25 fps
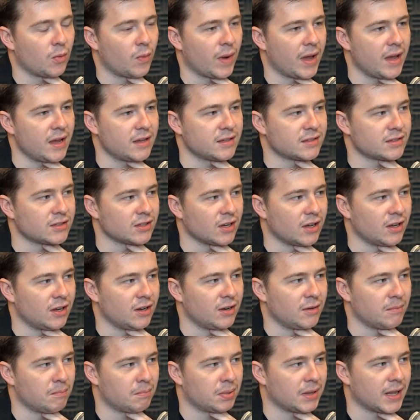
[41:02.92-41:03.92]
of weeks
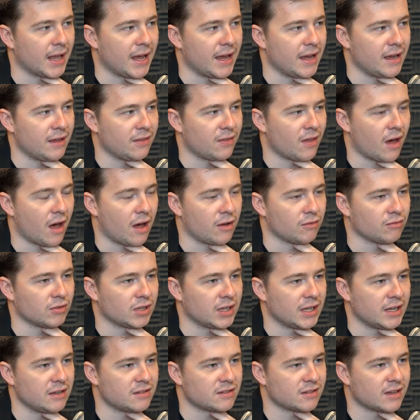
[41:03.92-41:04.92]
and play the
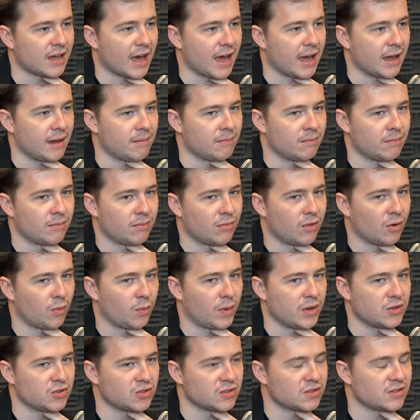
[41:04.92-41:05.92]
unreleased game that
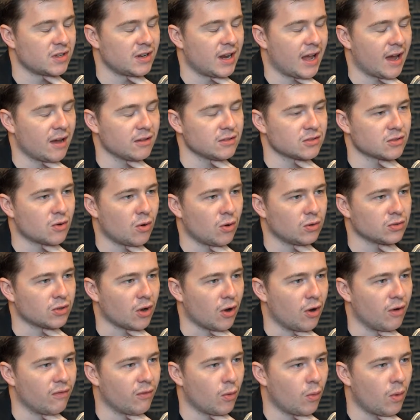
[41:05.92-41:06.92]
we just announced called
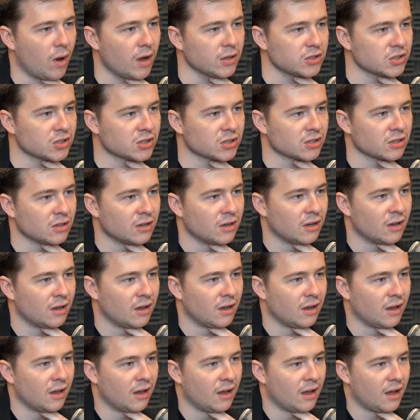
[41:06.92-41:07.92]
Overwatch?
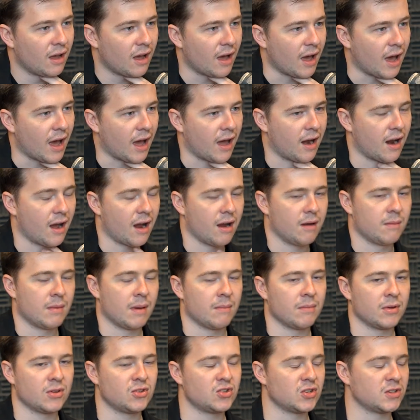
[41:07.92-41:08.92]
And I
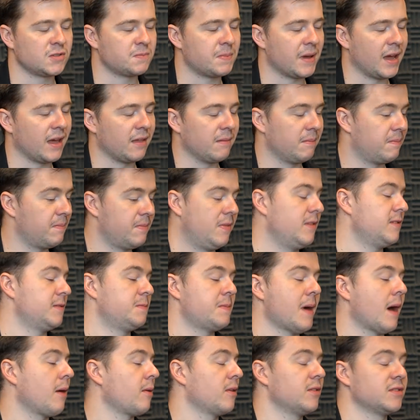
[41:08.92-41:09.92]
remember just being, this is
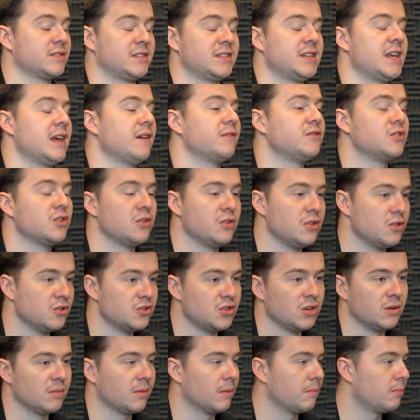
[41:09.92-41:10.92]
back when I was a TF2
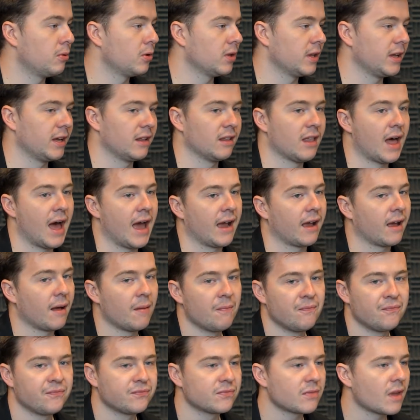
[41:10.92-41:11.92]
YouTuber, pulling like
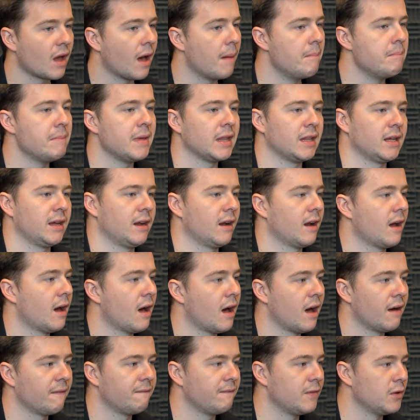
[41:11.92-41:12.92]
1.5 million
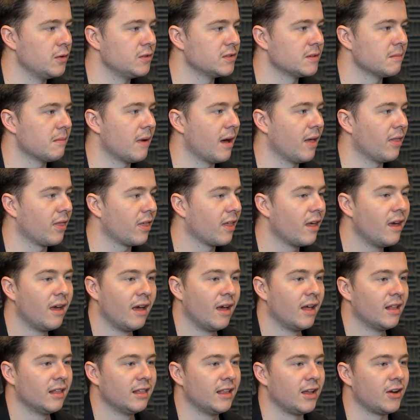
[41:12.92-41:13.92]
views a month,
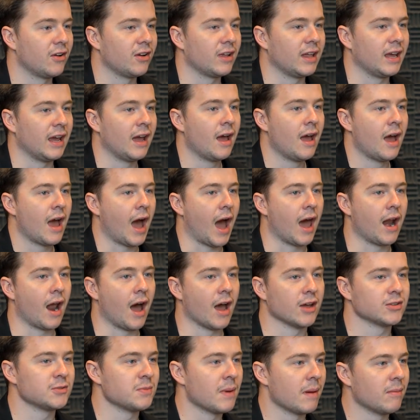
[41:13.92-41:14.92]
literally. And
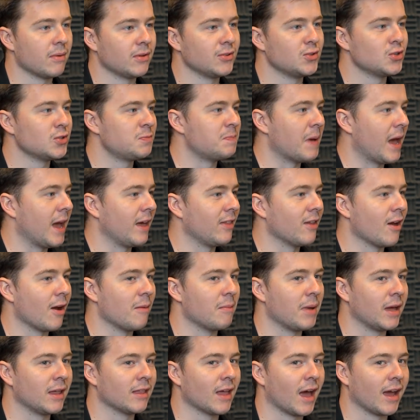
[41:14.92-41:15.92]
I just remember just being there
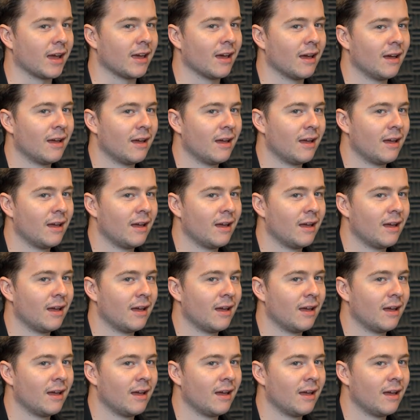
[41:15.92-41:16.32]
and being like,